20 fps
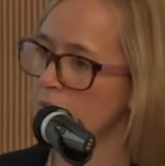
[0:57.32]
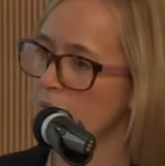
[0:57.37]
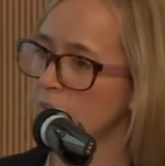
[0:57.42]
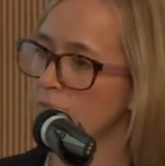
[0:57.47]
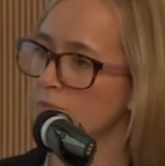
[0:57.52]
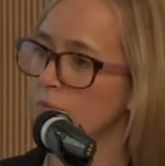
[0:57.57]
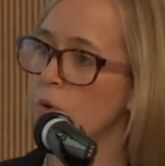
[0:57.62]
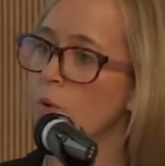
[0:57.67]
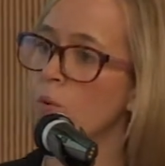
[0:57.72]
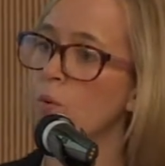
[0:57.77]

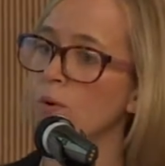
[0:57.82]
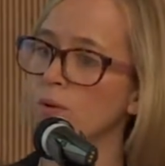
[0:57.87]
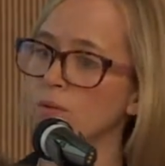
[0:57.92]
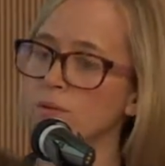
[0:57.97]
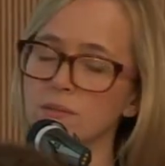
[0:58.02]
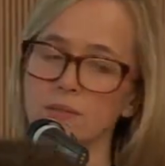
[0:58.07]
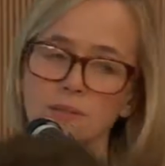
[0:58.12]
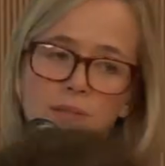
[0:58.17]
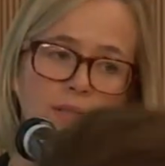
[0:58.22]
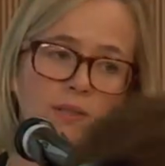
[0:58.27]
of
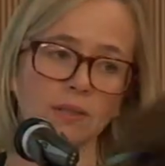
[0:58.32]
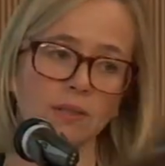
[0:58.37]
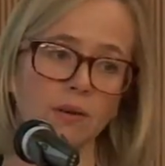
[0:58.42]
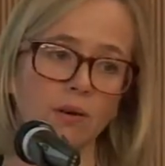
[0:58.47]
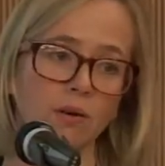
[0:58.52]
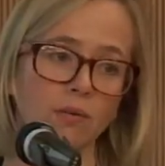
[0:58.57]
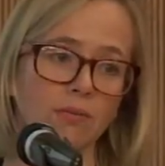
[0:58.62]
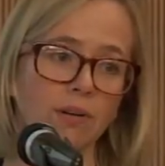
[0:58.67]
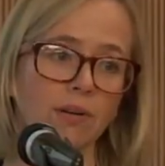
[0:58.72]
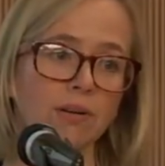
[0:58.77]
course
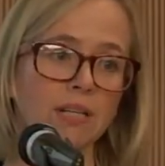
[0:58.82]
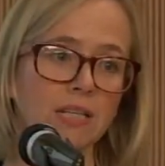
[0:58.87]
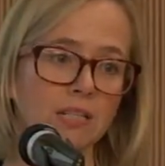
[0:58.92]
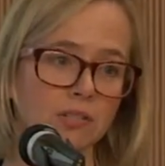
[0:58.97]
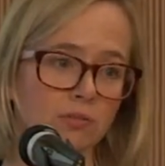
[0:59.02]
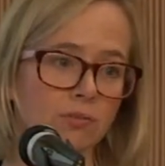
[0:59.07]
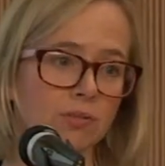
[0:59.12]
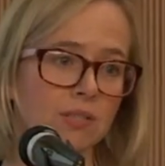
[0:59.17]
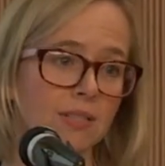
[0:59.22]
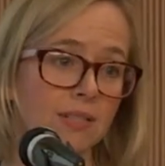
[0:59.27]
are very
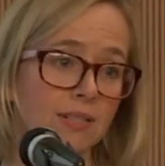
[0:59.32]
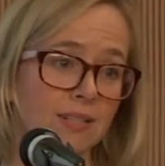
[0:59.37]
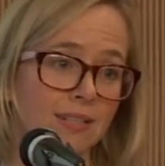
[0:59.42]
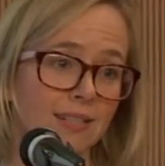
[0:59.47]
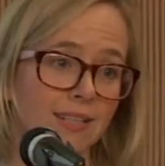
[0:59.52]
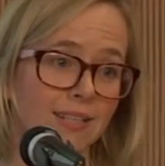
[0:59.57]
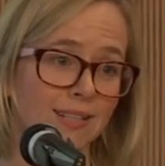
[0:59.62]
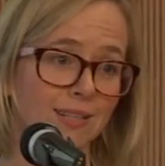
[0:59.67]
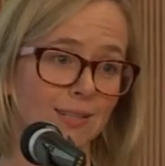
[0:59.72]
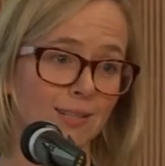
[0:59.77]
interested
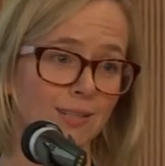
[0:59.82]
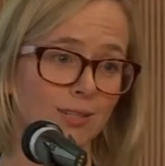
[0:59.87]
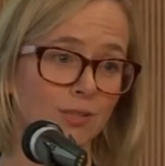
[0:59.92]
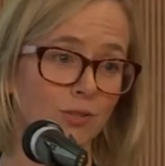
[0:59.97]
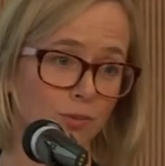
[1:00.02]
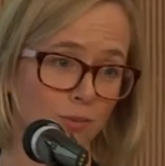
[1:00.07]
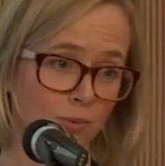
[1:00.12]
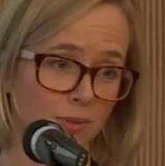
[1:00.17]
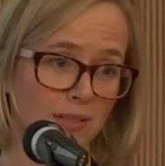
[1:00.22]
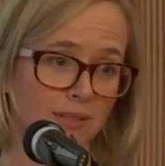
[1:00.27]
in
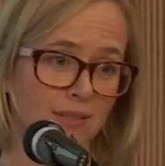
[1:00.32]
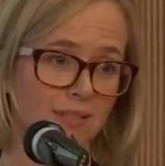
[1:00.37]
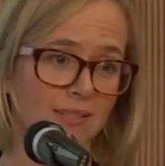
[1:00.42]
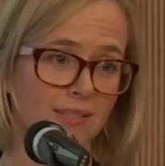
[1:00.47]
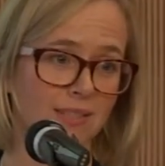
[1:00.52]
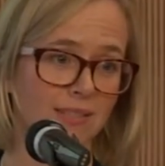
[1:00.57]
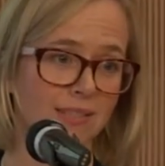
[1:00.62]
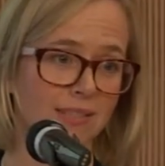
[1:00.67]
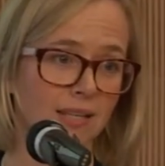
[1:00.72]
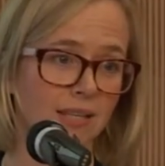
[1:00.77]
ensuring the
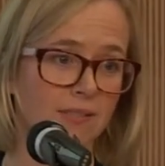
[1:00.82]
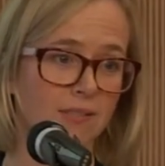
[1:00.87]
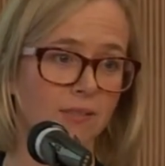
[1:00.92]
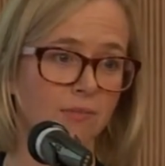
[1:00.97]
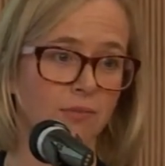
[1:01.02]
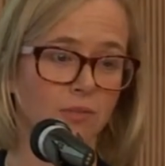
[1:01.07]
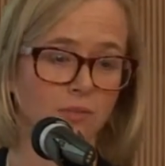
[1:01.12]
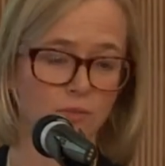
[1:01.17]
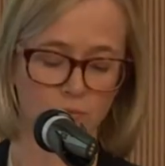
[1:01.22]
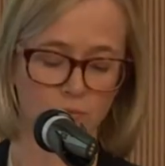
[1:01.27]
success of the